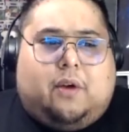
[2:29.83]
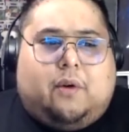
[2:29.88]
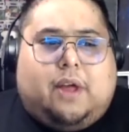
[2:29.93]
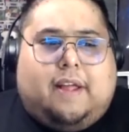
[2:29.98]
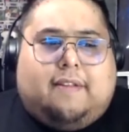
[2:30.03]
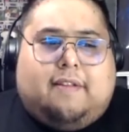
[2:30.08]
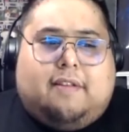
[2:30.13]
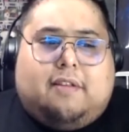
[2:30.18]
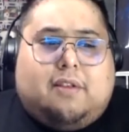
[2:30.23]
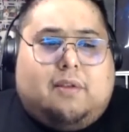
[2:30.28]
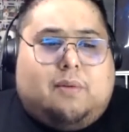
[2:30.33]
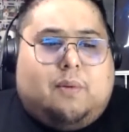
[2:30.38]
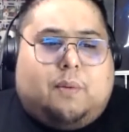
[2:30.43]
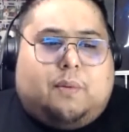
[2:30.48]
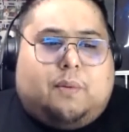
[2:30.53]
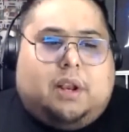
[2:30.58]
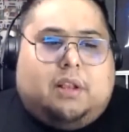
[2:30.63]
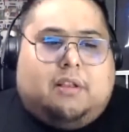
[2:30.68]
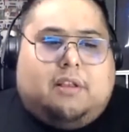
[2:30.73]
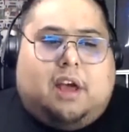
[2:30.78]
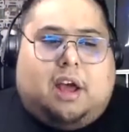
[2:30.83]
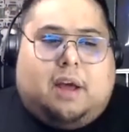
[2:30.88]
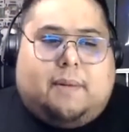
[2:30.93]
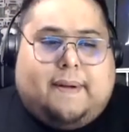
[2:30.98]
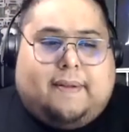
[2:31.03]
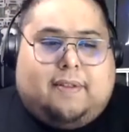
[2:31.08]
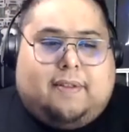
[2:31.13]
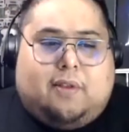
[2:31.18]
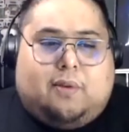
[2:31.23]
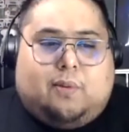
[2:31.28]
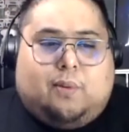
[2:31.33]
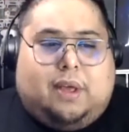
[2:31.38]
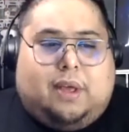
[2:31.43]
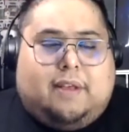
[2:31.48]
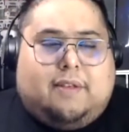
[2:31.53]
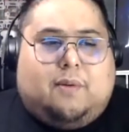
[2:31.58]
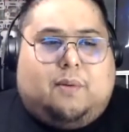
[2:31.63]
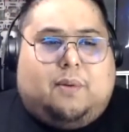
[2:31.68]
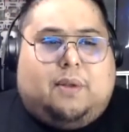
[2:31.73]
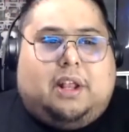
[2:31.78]
okay, this is what we're going to talk about this week,
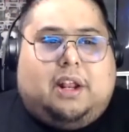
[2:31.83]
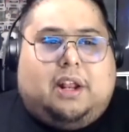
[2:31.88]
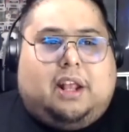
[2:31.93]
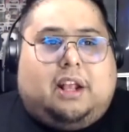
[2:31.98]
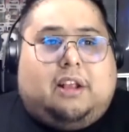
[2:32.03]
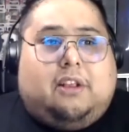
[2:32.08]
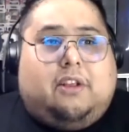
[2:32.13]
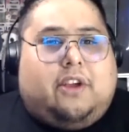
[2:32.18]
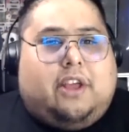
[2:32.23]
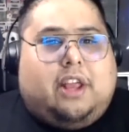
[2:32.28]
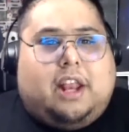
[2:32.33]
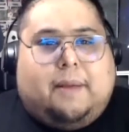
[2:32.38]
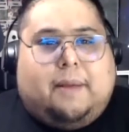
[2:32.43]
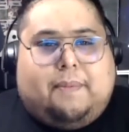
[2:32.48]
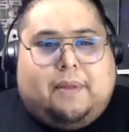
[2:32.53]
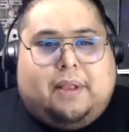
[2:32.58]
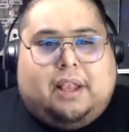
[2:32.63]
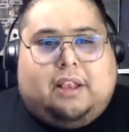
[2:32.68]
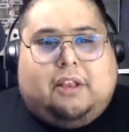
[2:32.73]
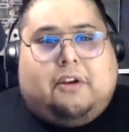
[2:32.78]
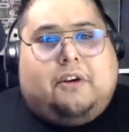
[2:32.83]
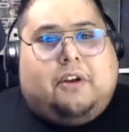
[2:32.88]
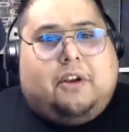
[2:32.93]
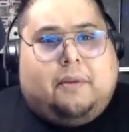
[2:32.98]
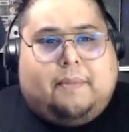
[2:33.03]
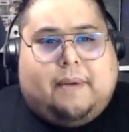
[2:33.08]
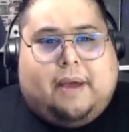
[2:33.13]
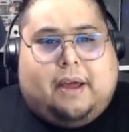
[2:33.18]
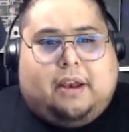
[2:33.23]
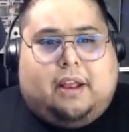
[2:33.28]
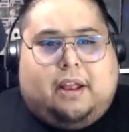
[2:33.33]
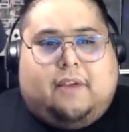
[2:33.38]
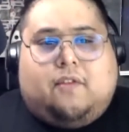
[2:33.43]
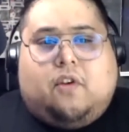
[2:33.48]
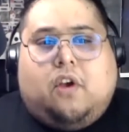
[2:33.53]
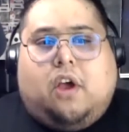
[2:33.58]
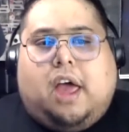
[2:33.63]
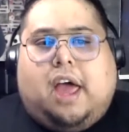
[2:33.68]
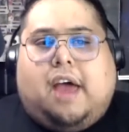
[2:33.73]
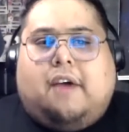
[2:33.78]
so we need to like look it up and learn about it if
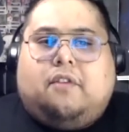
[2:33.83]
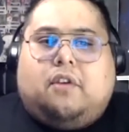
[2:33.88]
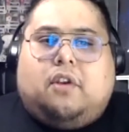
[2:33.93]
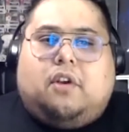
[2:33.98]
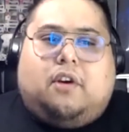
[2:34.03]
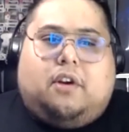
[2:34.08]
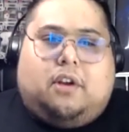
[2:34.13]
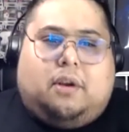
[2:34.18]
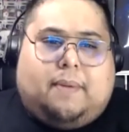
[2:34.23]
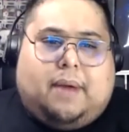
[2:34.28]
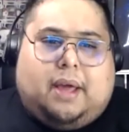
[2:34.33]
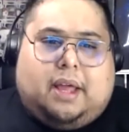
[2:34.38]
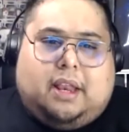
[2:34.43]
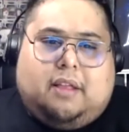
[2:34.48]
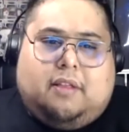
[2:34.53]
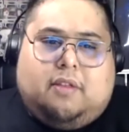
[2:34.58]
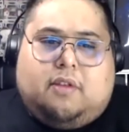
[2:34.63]
y'all haven't heard about it?